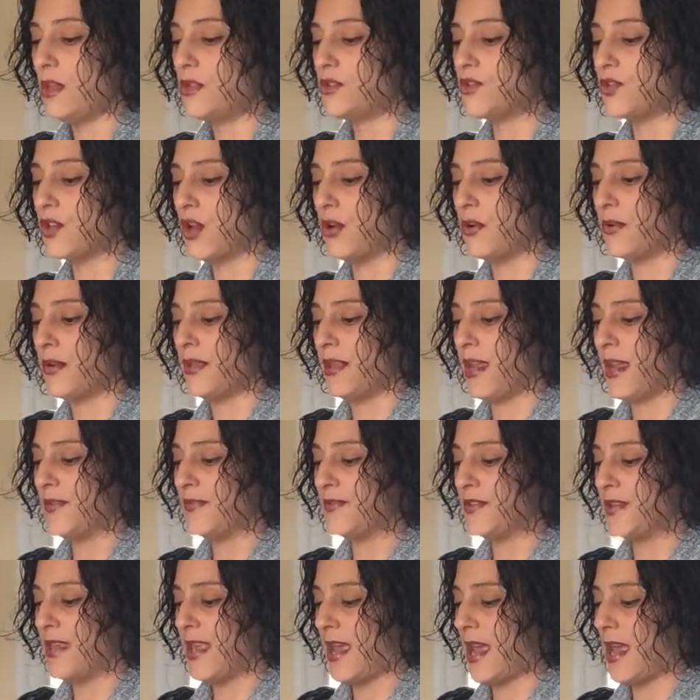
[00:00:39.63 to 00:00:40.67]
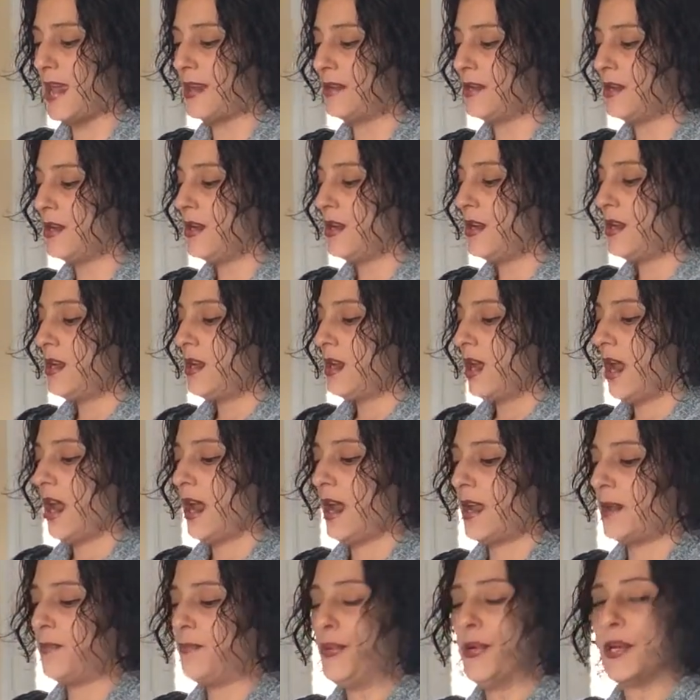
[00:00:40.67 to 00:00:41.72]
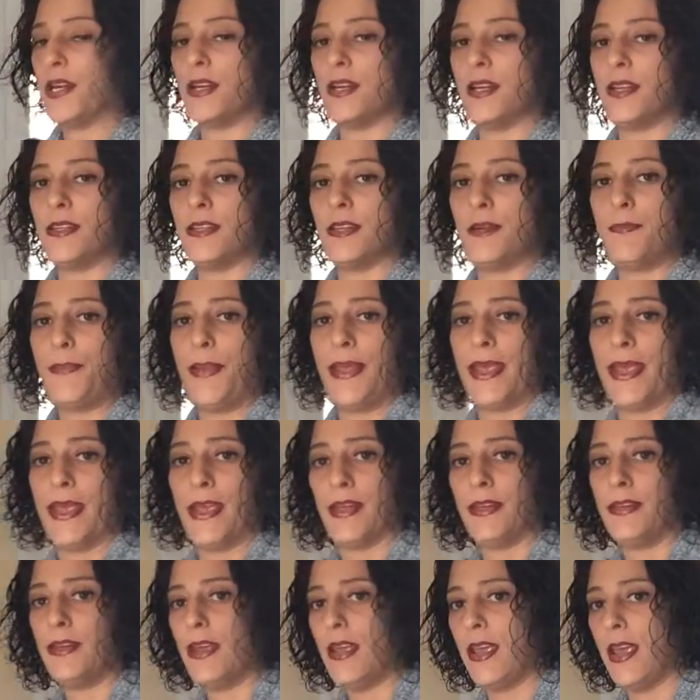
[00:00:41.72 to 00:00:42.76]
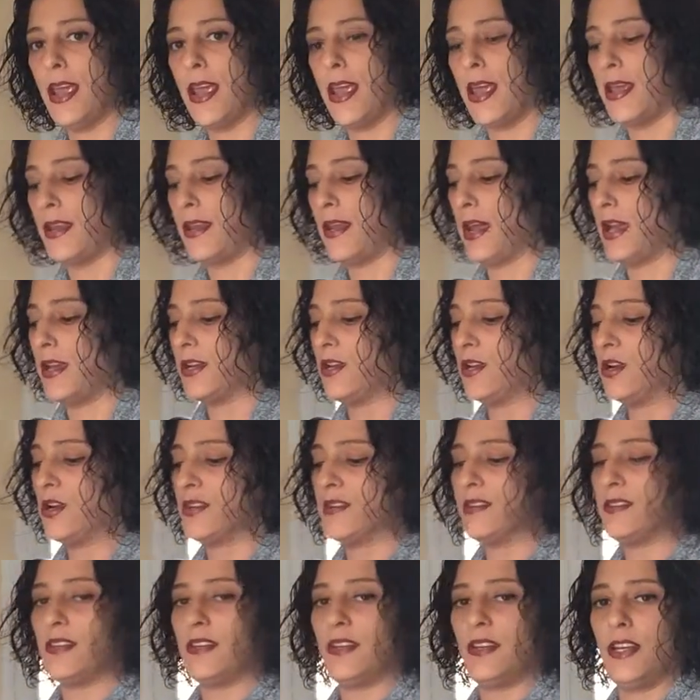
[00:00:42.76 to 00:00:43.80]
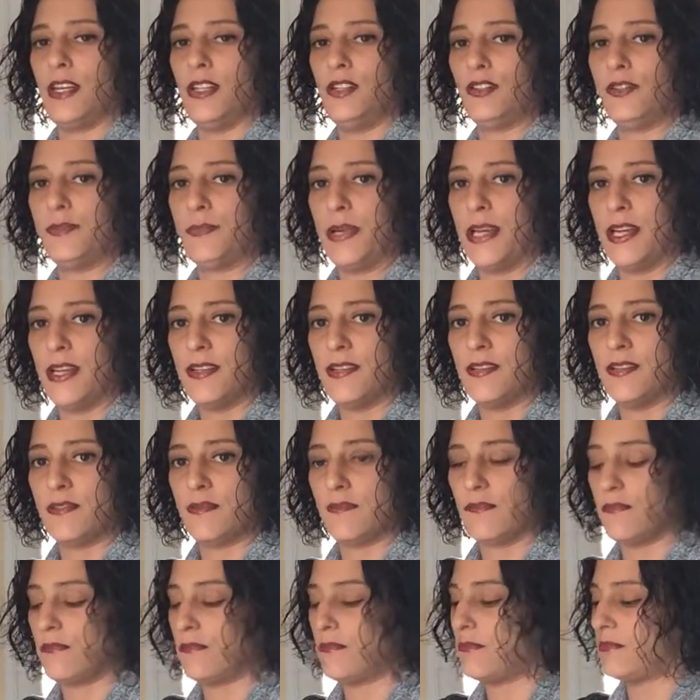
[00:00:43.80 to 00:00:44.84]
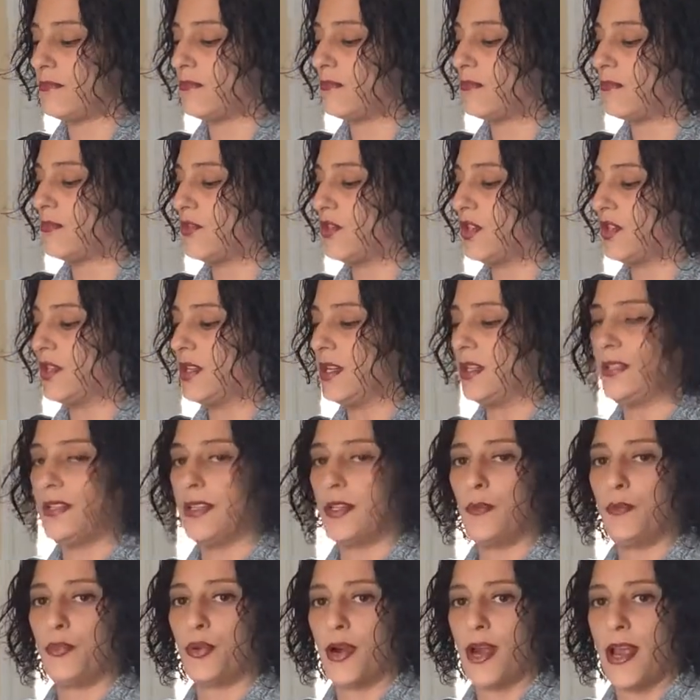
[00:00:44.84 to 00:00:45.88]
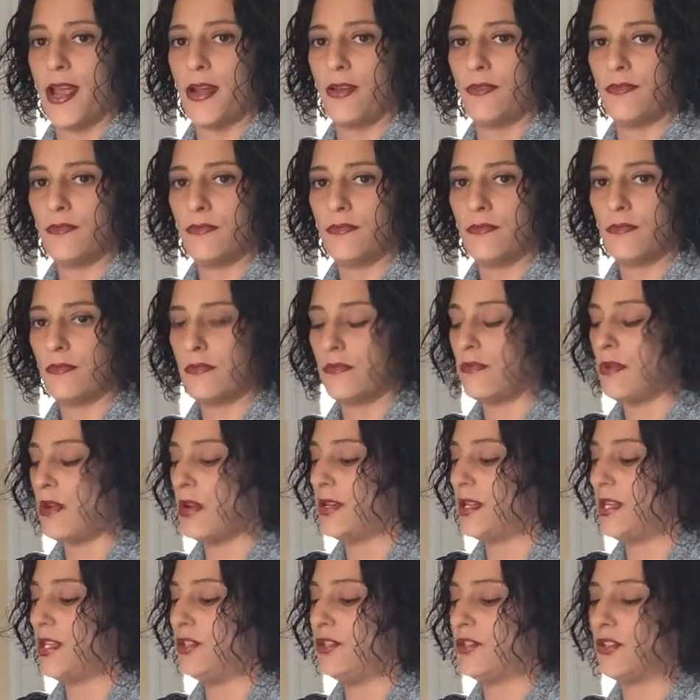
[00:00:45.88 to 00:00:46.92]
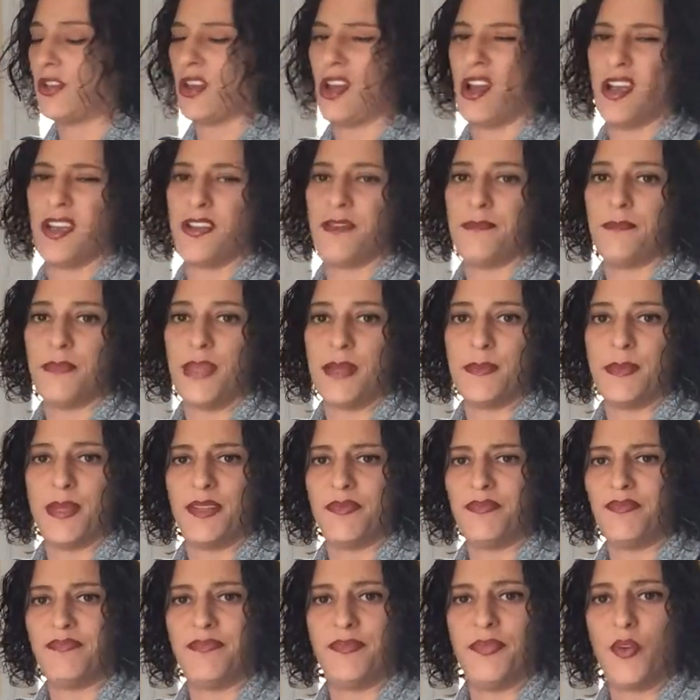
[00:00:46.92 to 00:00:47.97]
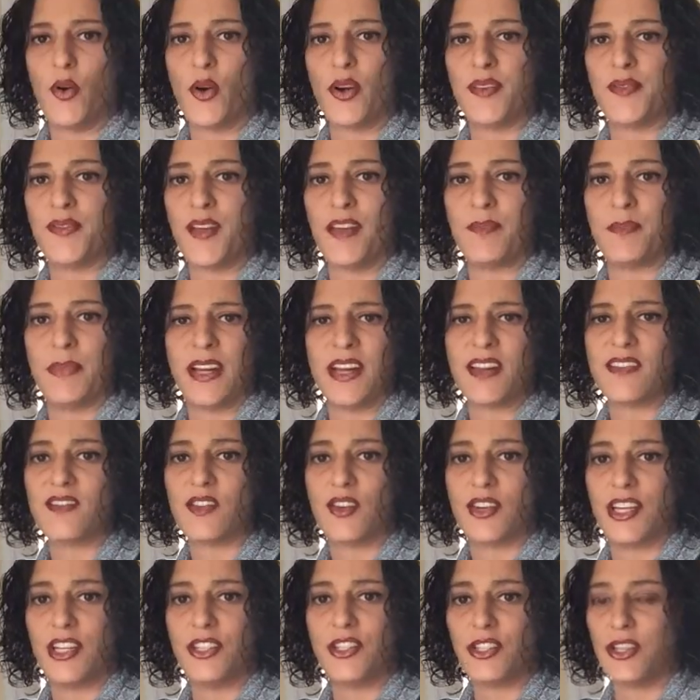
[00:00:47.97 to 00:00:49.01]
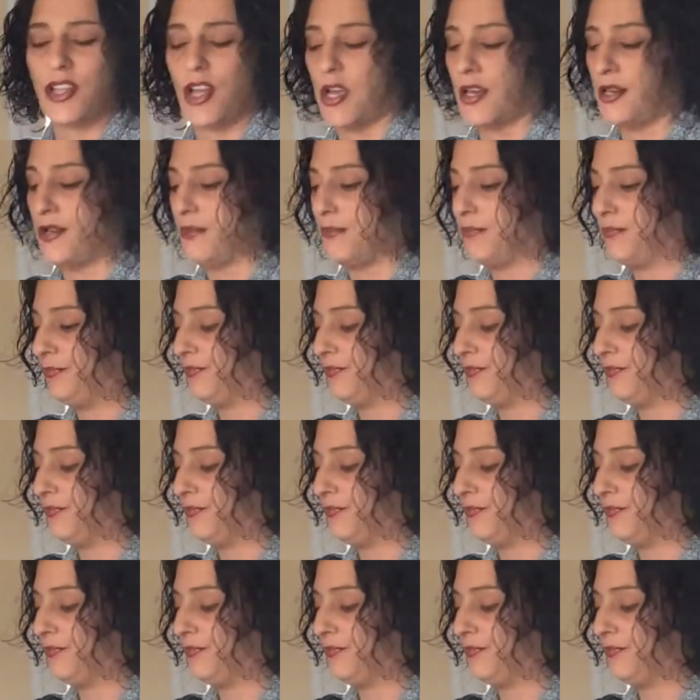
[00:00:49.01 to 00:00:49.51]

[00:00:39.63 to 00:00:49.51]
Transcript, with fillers: So after that, I put it in the pan and I cooked each piece just a little brown on each side, maybe four to five minutes on each side.